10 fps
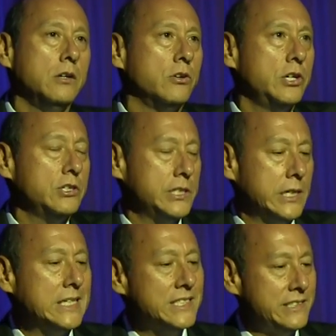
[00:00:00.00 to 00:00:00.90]
you're
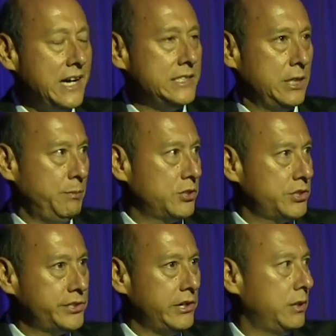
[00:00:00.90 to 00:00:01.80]
using a concise
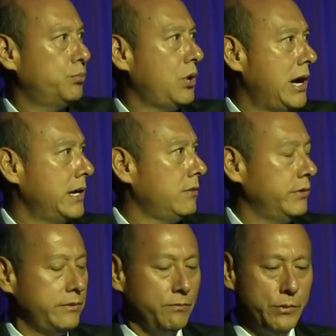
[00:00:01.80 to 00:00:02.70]
image to sell a
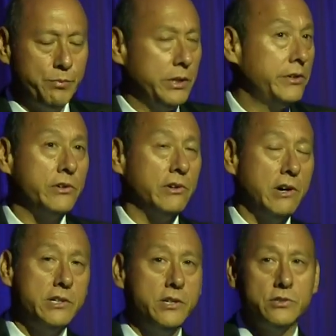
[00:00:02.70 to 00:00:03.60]
product. With, with political
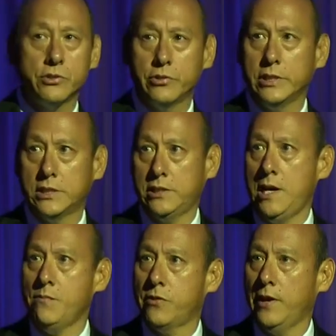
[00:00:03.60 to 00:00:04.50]
cartoons, you're doing the
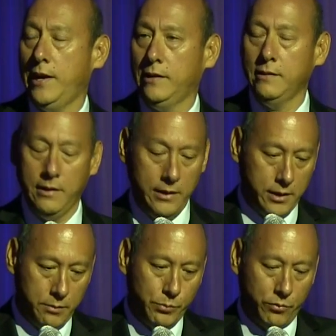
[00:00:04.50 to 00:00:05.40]
same thing,
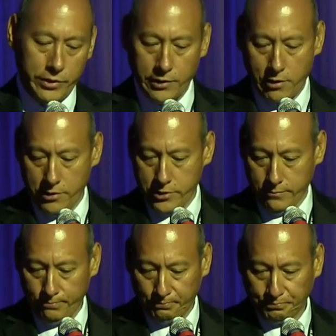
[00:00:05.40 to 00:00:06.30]
but with a
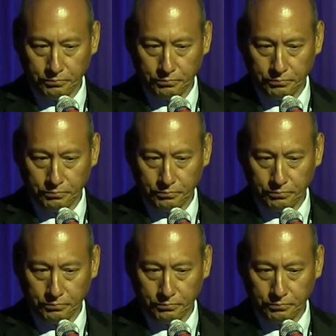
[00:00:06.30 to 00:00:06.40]
cartoon.